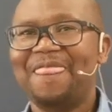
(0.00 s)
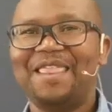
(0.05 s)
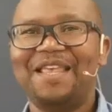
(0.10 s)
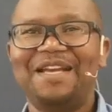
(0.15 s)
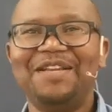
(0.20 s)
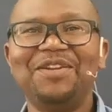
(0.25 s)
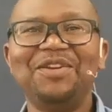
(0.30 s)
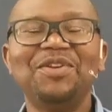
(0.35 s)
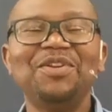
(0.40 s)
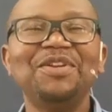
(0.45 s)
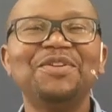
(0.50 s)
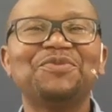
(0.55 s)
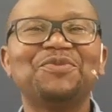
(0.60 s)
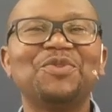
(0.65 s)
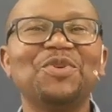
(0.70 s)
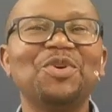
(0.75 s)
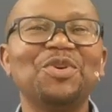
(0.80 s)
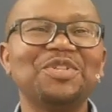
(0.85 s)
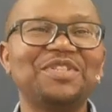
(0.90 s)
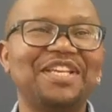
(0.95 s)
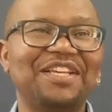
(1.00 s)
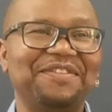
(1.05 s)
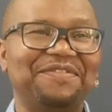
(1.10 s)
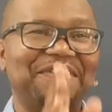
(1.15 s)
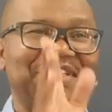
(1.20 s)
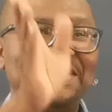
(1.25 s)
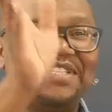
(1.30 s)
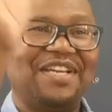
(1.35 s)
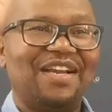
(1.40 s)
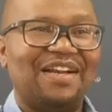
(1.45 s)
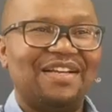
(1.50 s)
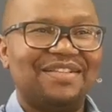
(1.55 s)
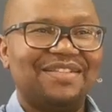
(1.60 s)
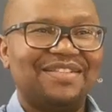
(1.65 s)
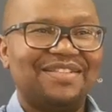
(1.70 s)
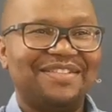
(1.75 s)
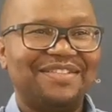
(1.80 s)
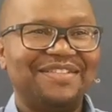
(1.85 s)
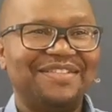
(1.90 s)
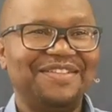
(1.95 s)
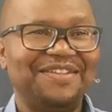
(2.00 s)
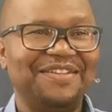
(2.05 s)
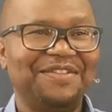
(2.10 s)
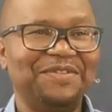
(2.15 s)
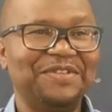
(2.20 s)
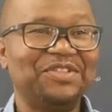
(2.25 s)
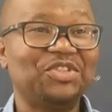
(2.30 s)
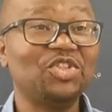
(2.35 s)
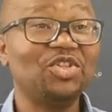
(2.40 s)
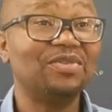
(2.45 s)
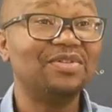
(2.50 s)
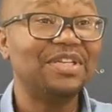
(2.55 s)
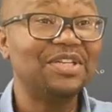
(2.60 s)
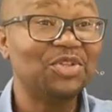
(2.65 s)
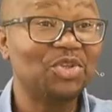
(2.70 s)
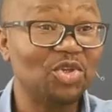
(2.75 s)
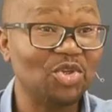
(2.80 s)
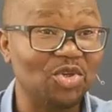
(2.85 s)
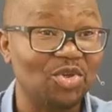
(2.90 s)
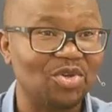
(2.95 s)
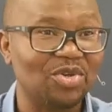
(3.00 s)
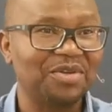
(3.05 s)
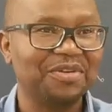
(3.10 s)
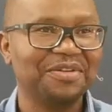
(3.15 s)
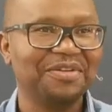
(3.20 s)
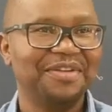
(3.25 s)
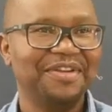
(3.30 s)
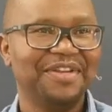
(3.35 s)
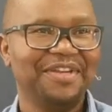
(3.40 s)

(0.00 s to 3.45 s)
I don't know if dogs have a chart, you know, but children do.